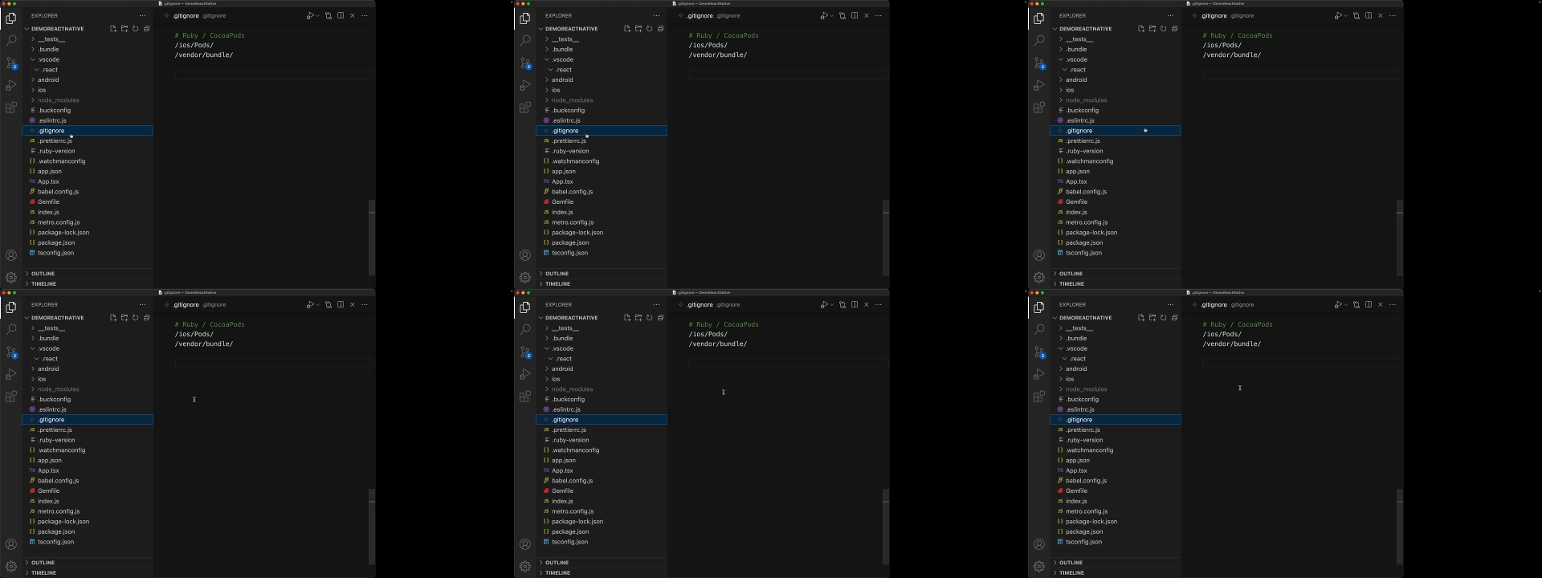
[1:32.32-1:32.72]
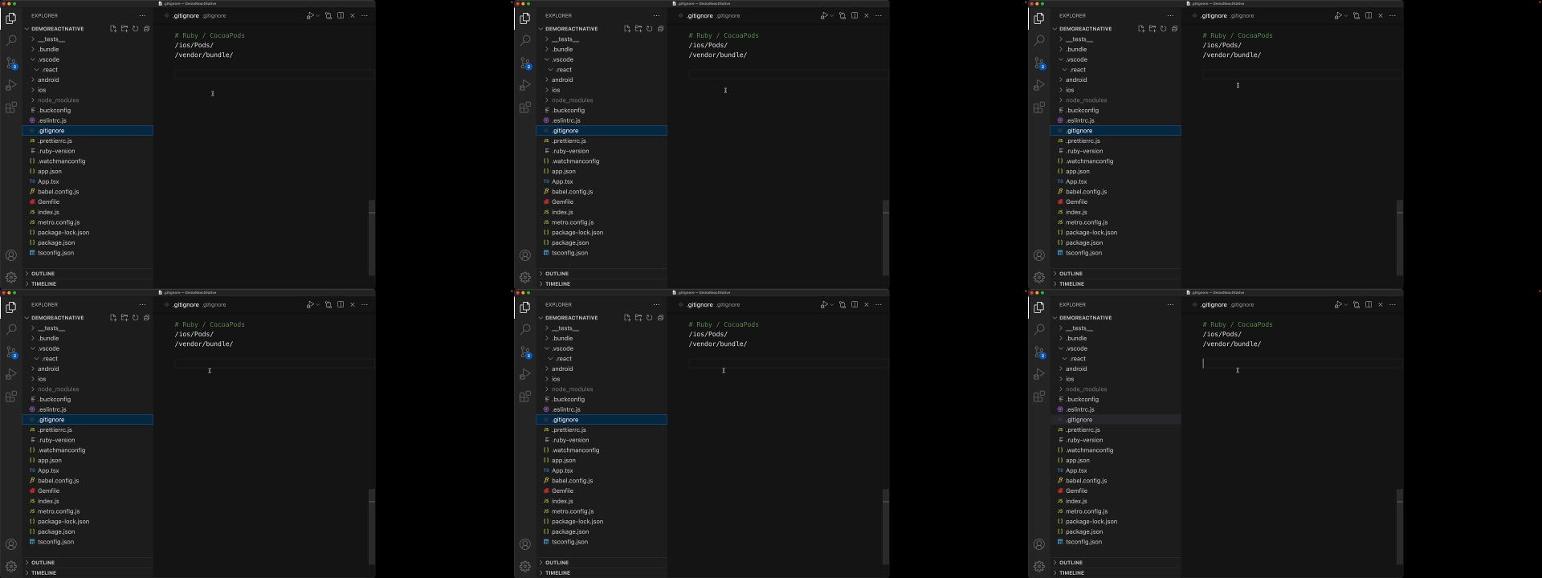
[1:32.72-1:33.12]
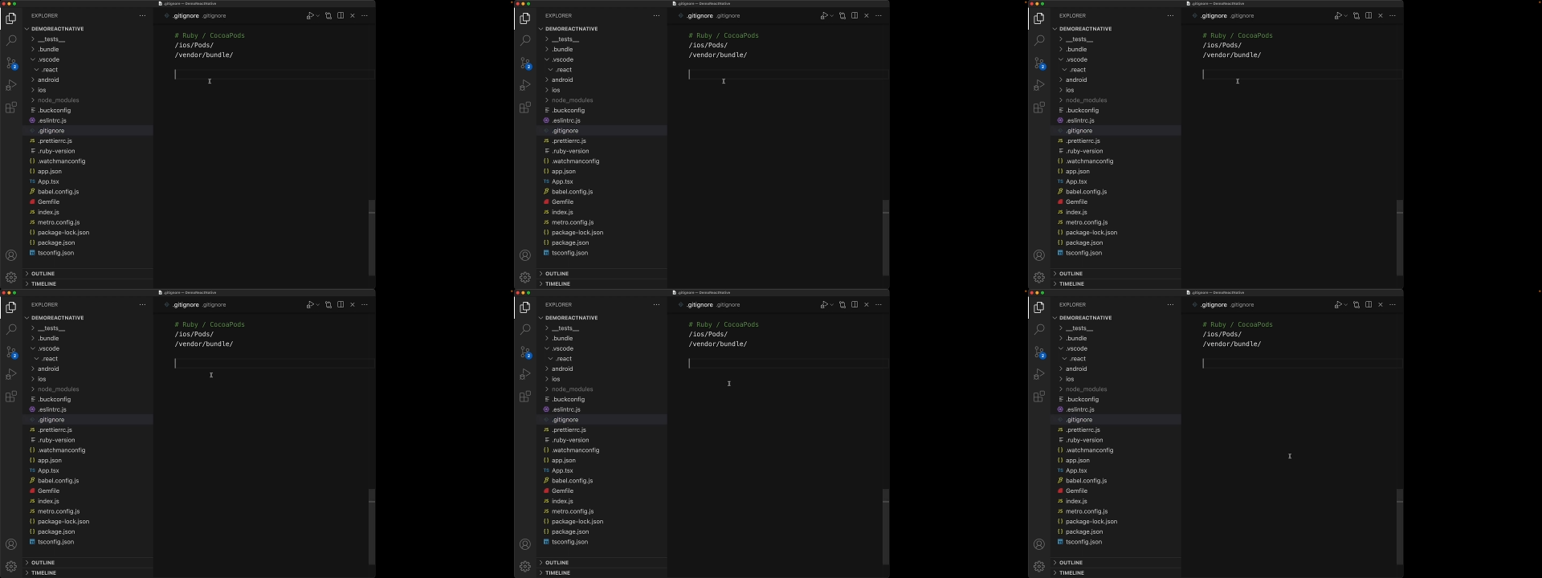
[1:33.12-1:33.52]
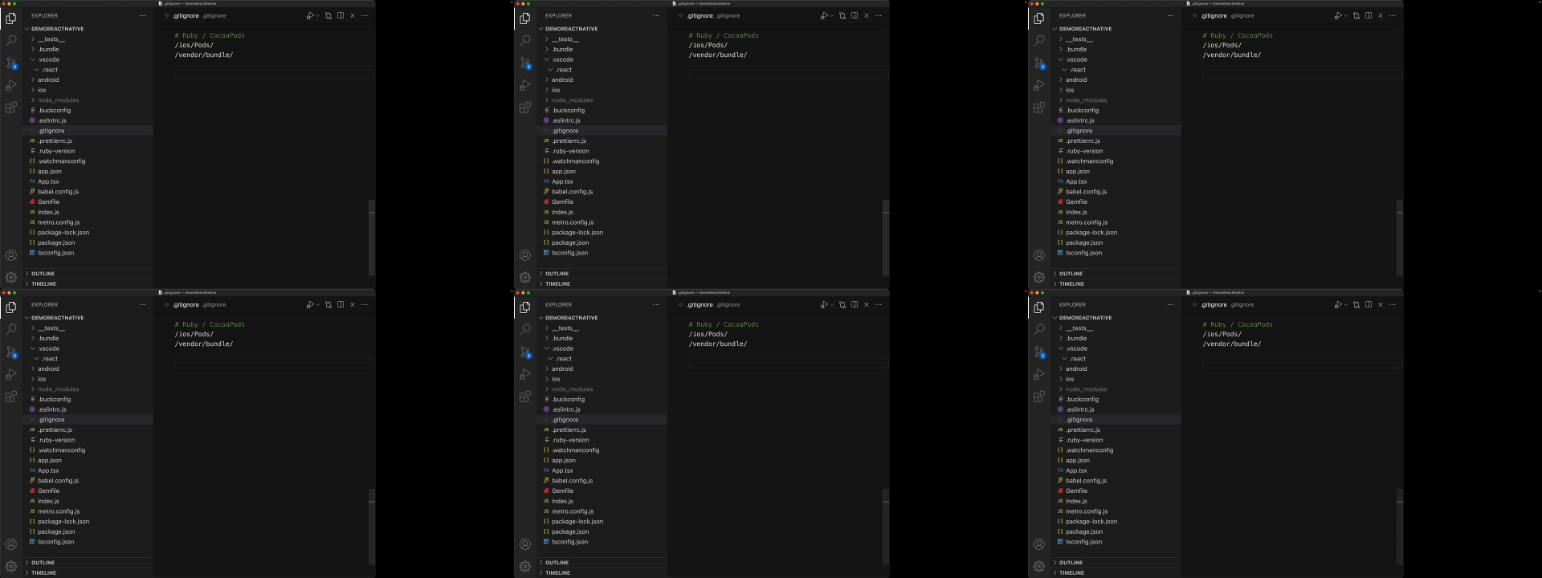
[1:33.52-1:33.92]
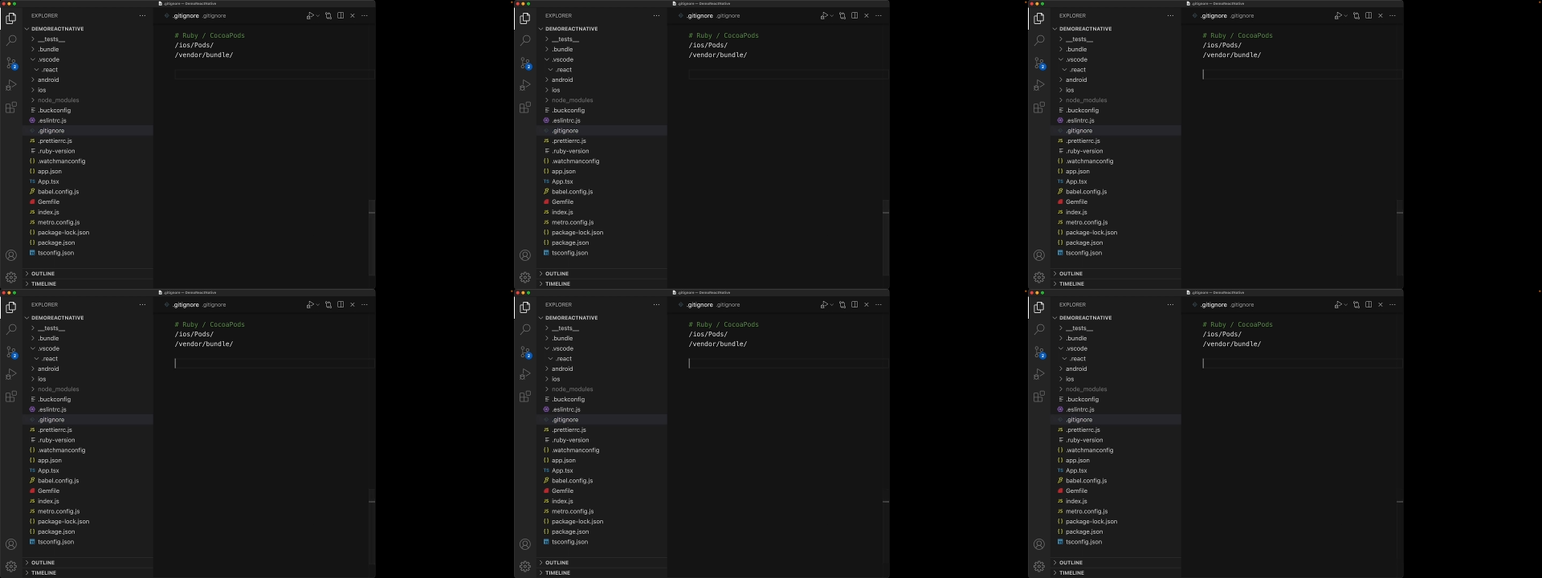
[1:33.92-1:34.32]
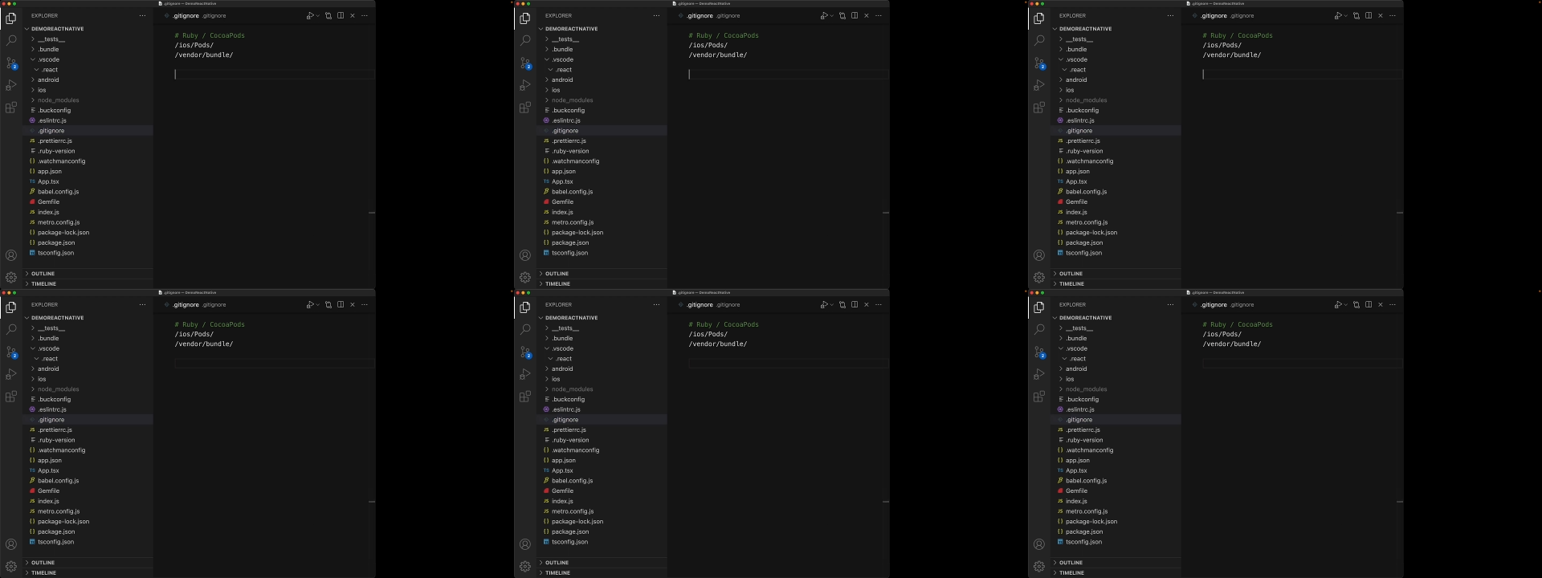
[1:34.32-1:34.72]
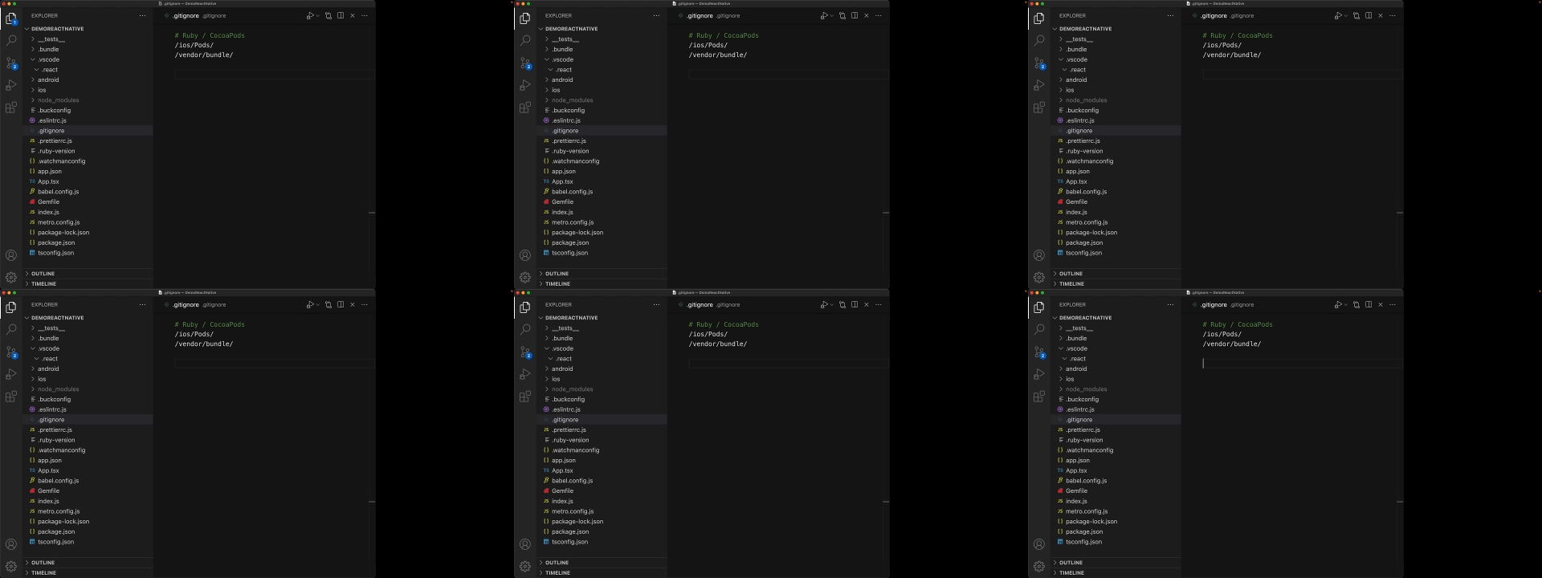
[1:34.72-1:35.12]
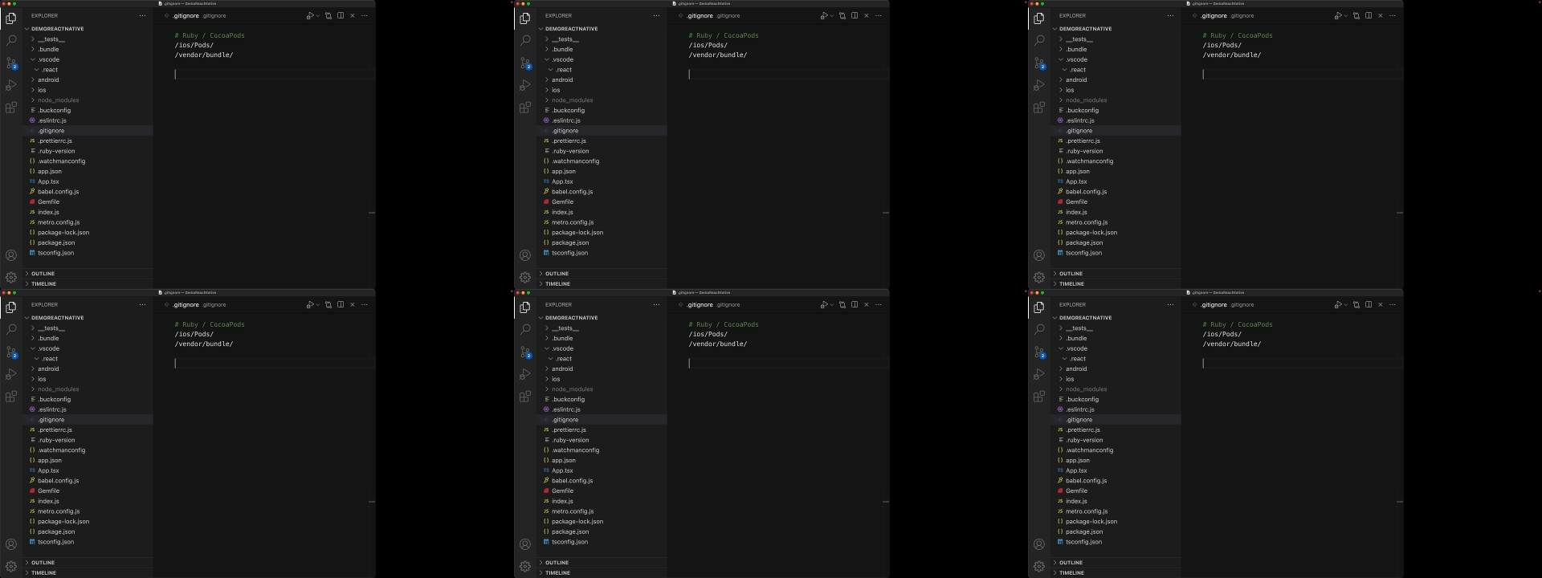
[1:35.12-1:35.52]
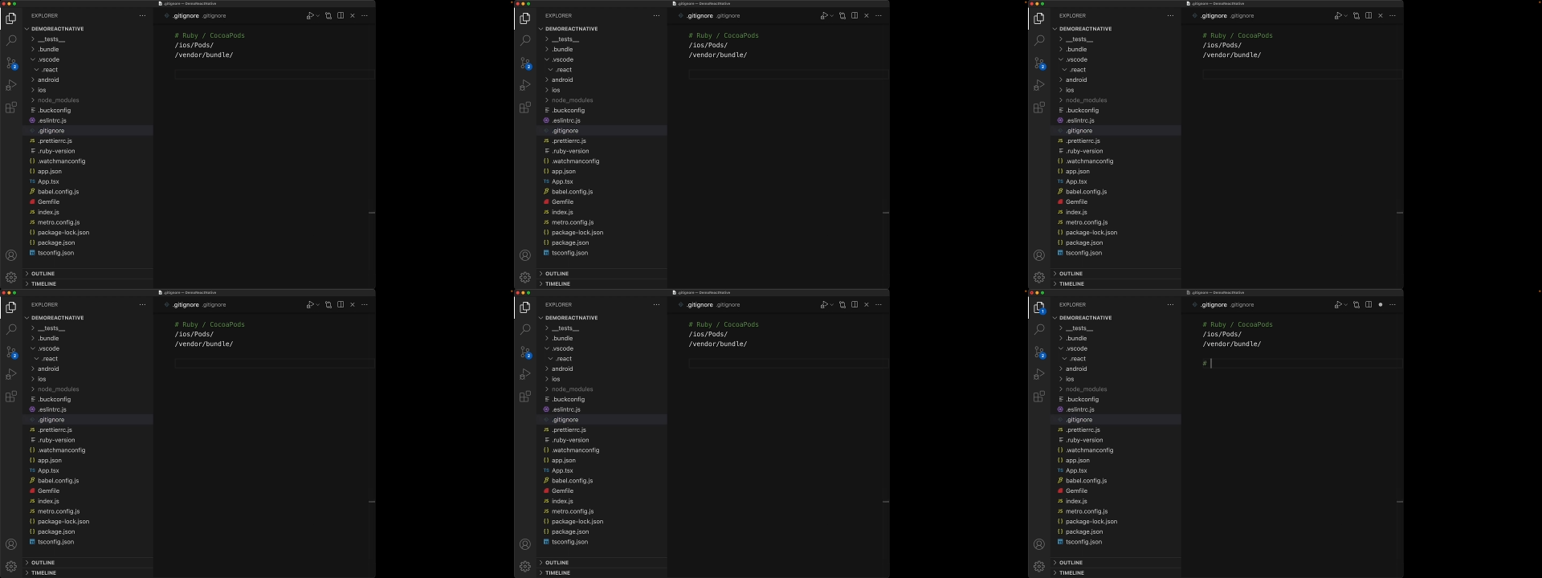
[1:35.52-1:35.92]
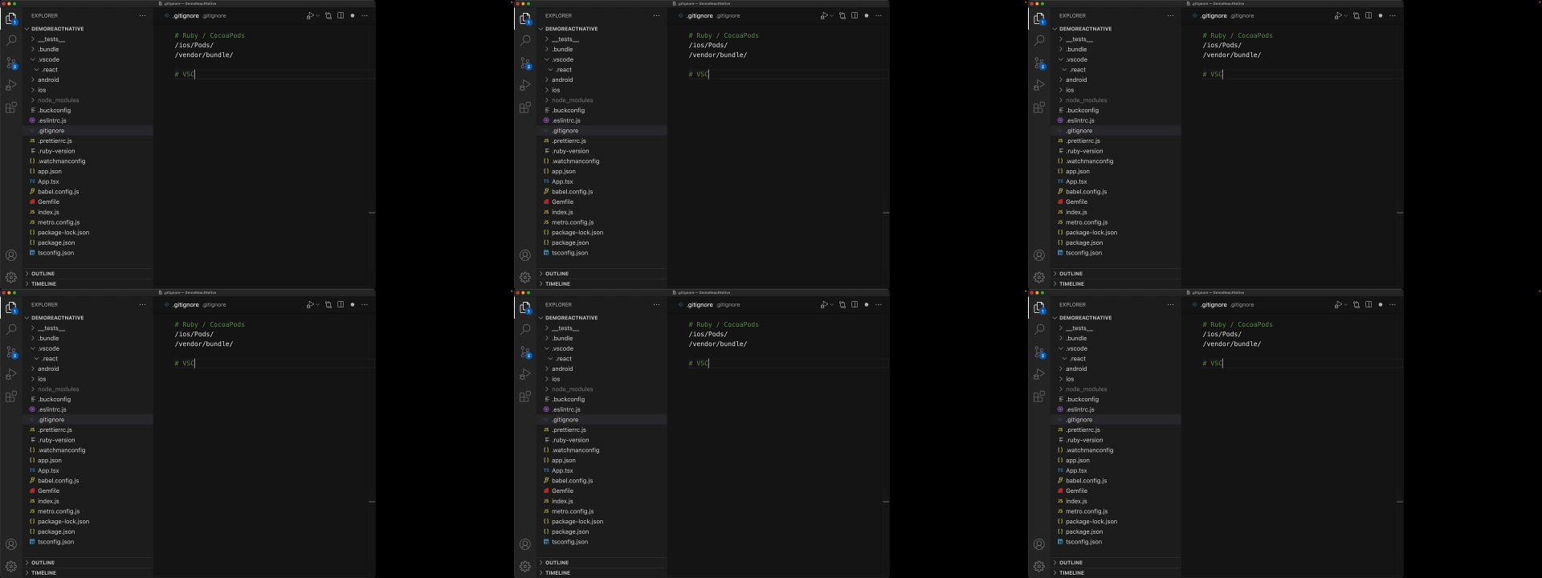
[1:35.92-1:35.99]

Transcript: (no speaker visible)